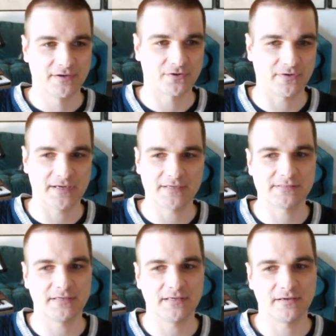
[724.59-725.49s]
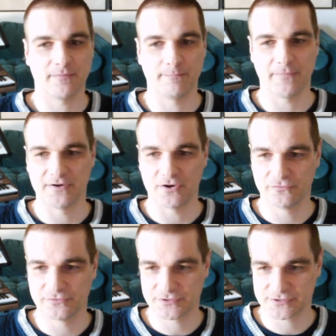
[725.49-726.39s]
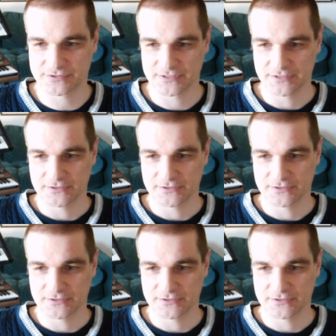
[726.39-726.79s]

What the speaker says: crazy maneuvers